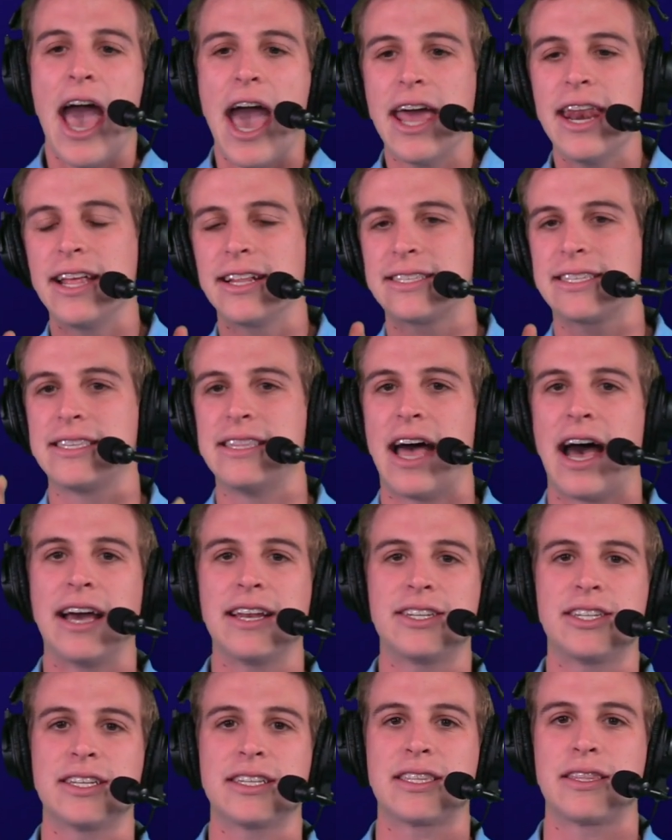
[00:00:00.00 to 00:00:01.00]
And it's
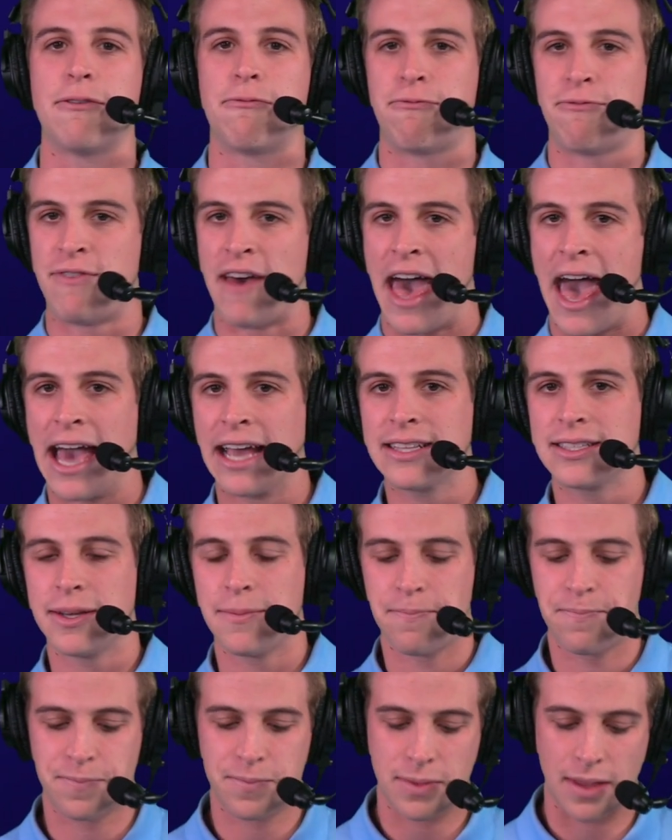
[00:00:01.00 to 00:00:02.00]
not just the fact
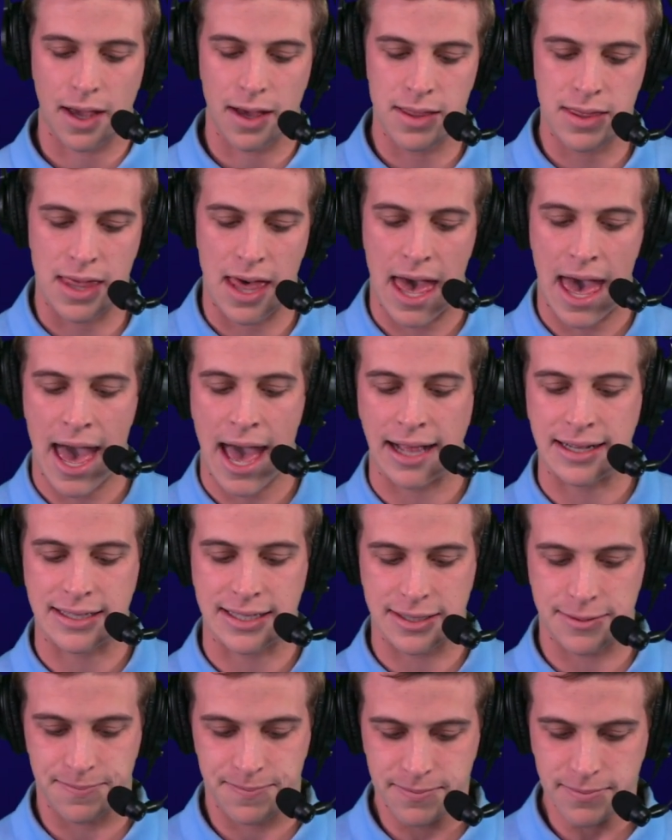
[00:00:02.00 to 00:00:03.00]
that